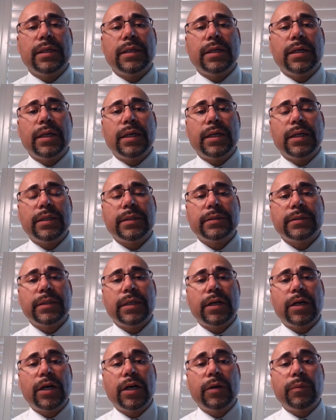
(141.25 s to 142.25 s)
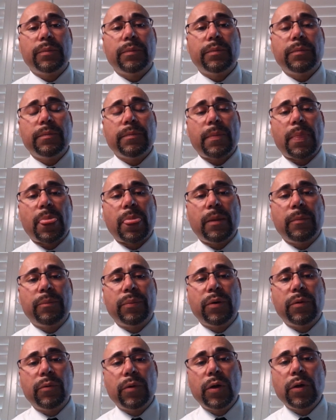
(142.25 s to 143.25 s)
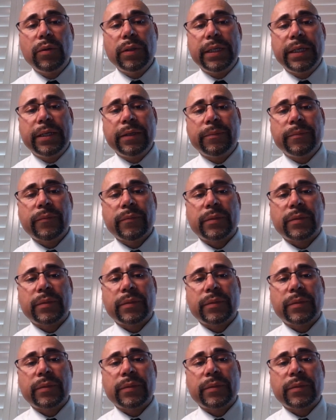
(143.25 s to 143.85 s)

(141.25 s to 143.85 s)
are paroling